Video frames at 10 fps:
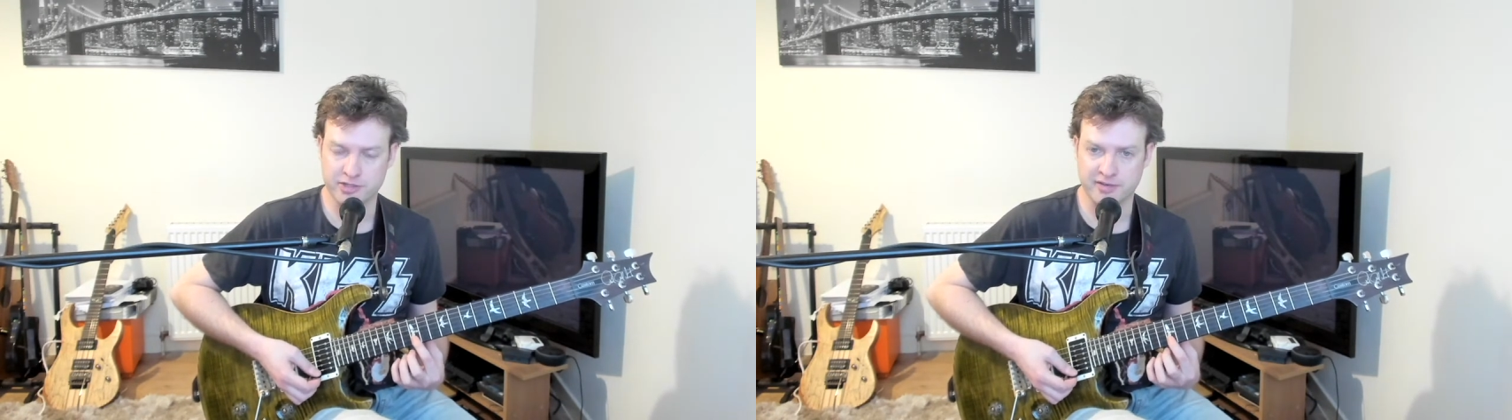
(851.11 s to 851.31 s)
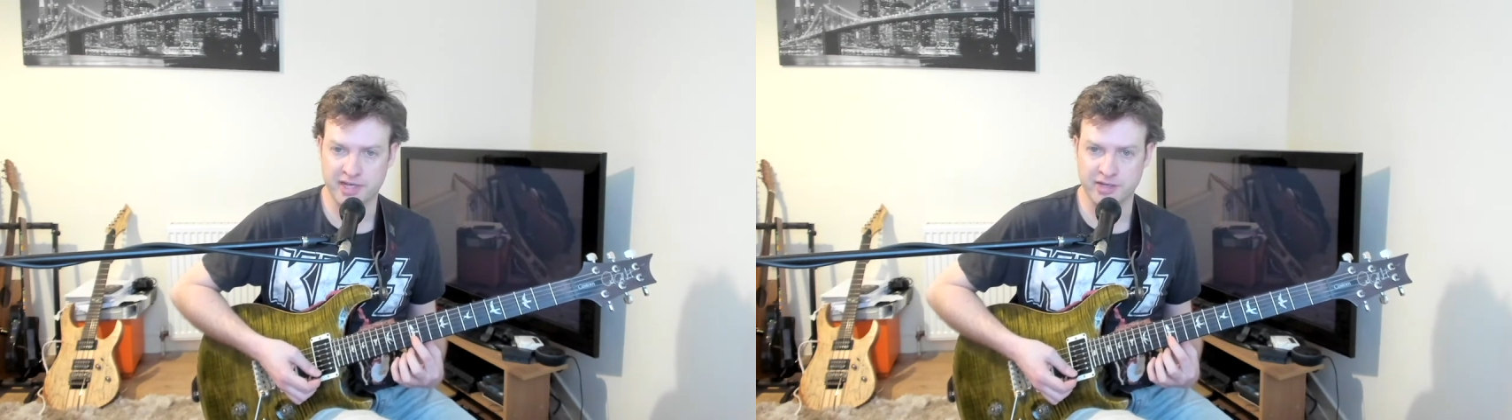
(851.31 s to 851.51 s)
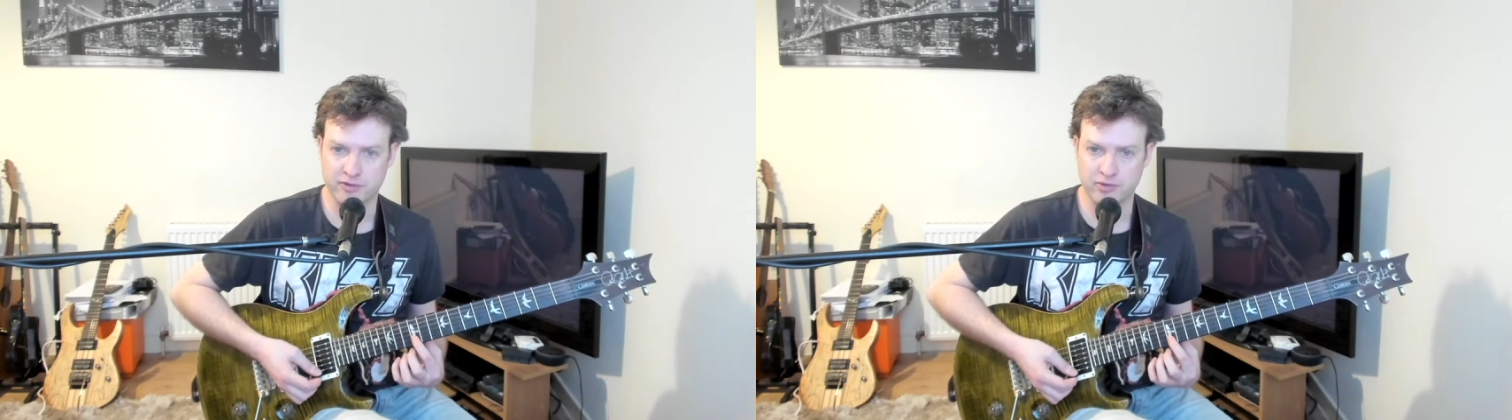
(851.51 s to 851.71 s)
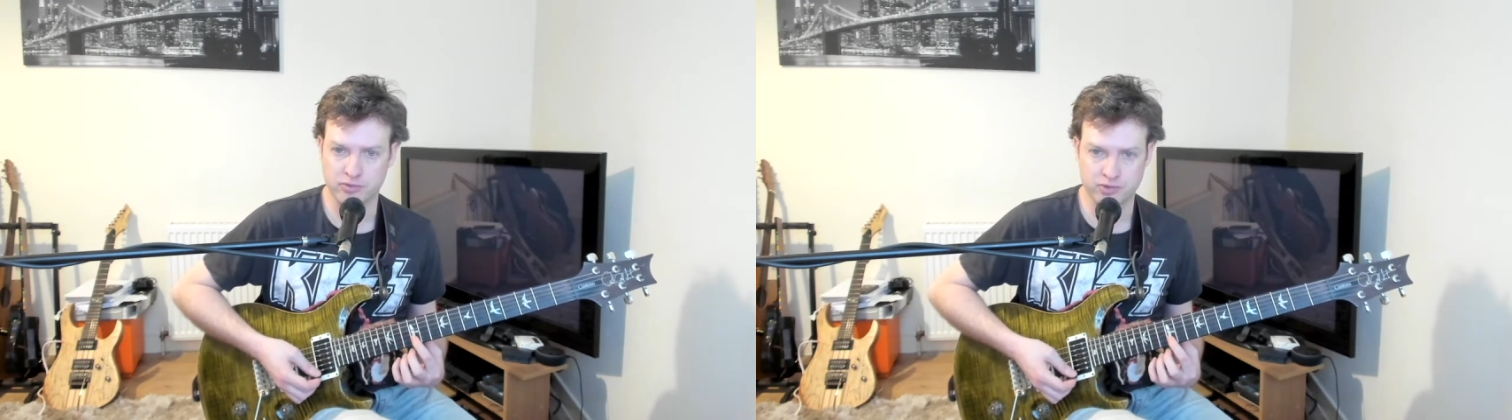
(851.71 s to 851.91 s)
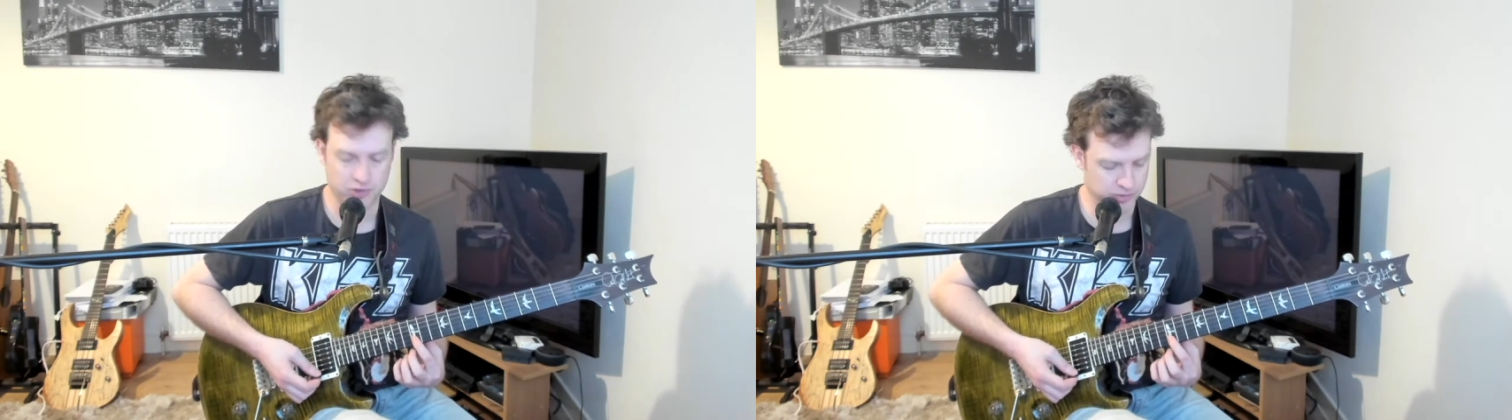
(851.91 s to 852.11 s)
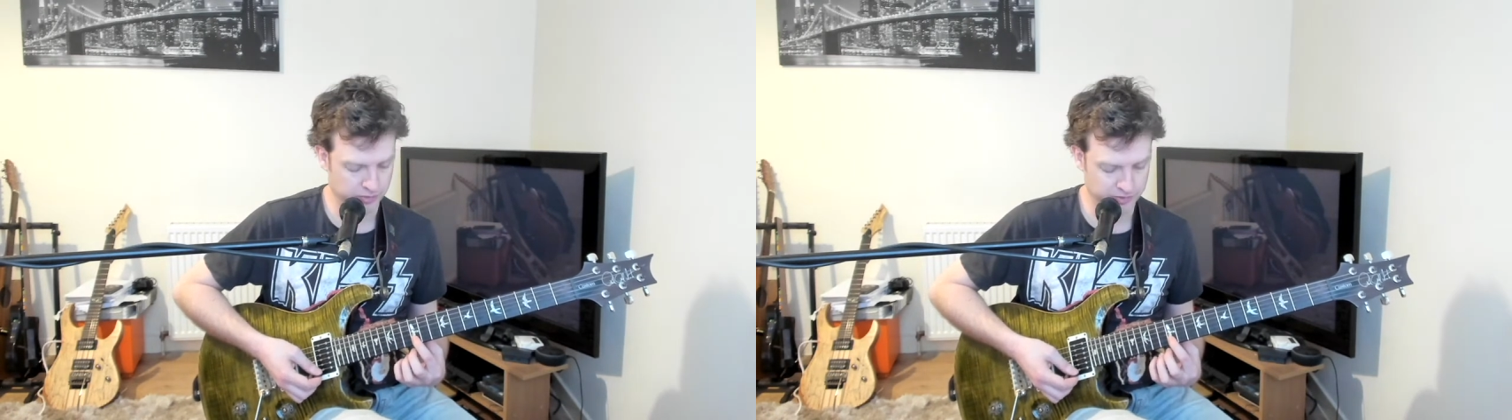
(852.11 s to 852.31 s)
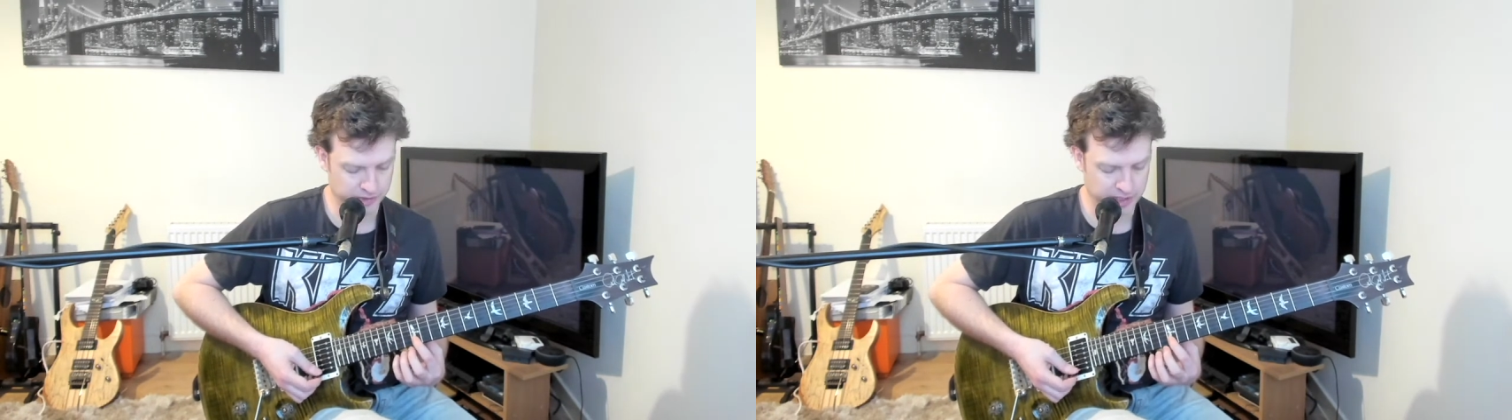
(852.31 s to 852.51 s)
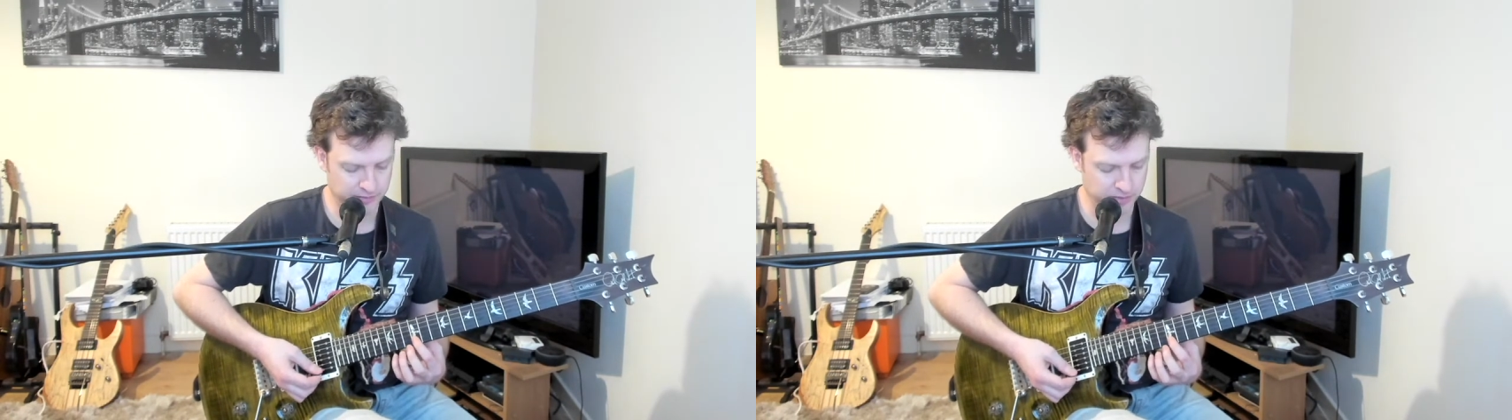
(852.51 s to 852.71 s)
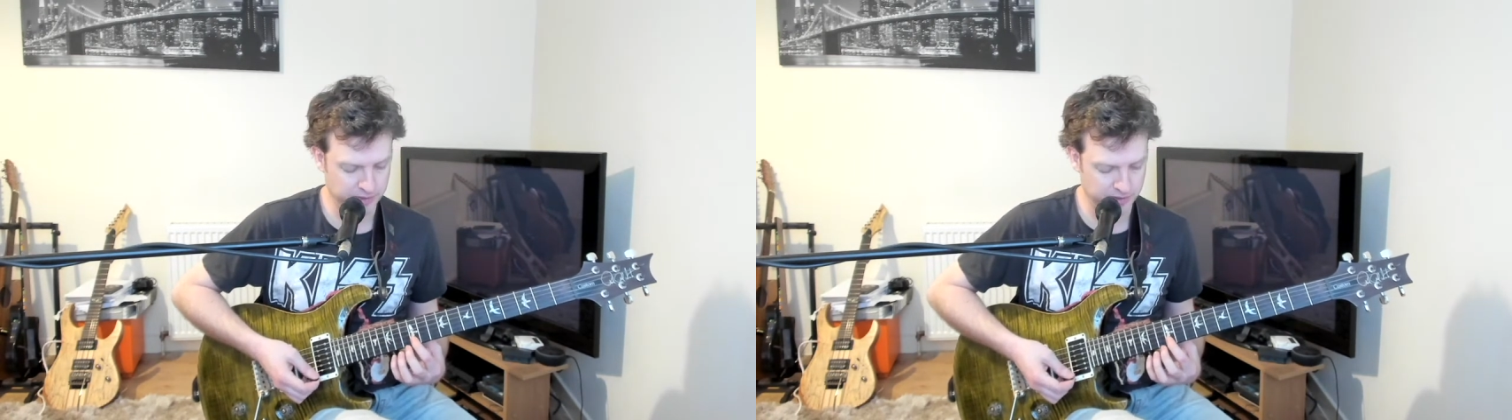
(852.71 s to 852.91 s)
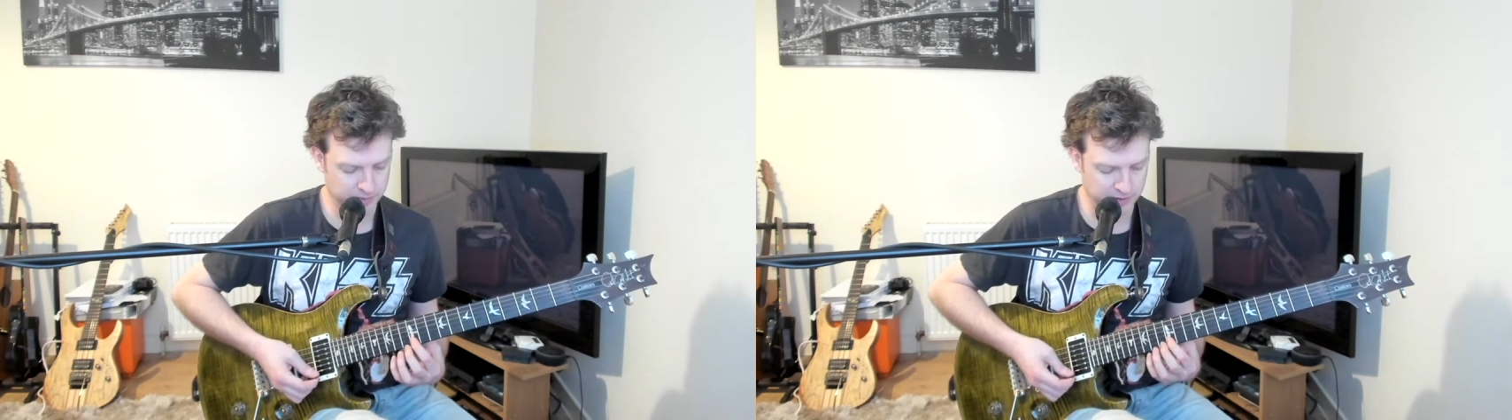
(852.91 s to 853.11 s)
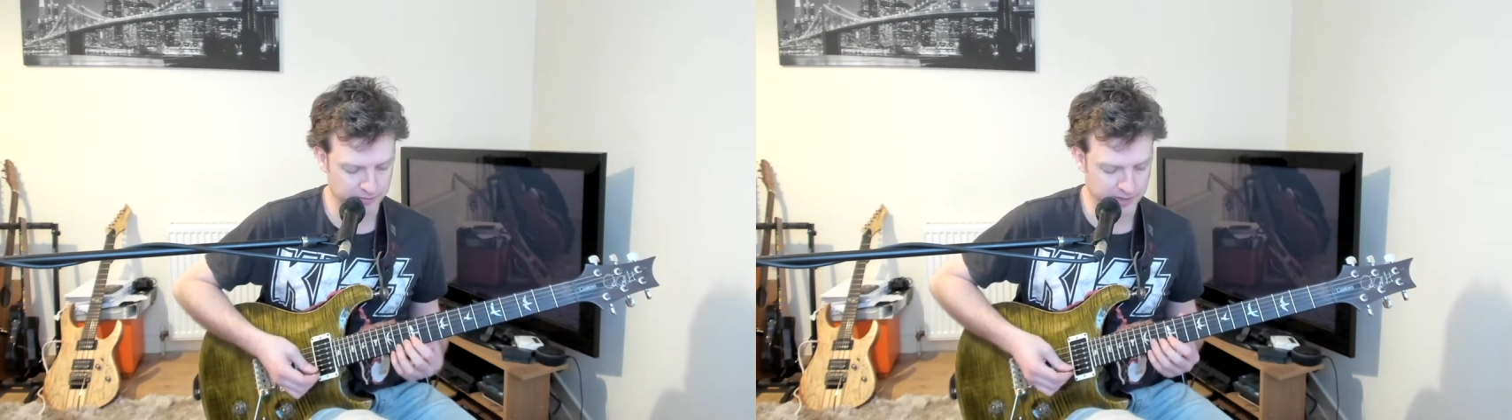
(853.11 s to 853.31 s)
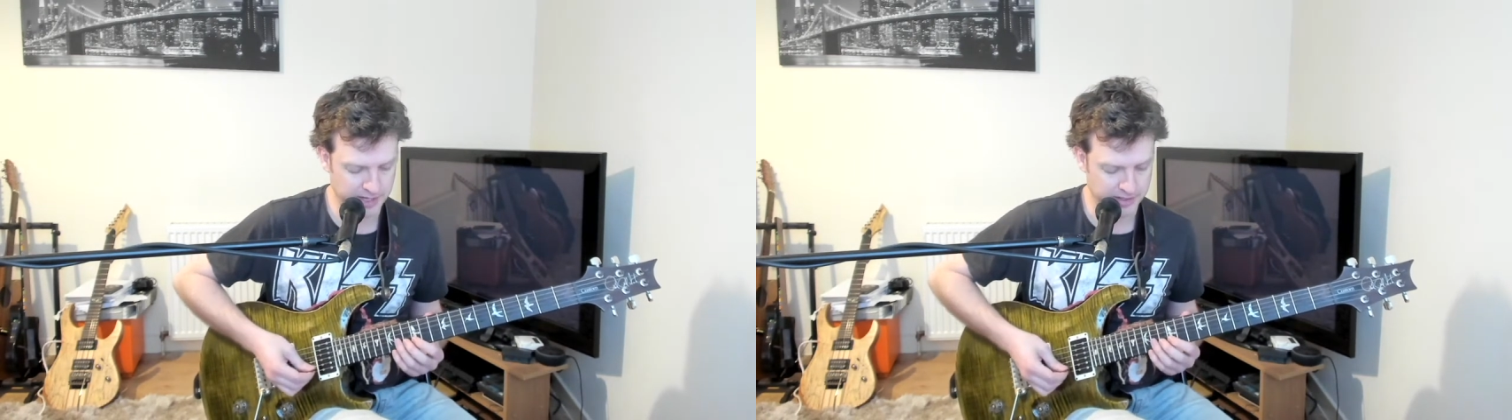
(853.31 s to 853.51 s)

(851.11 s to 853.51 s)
to tie off the whole solo, starting from the 12th fret.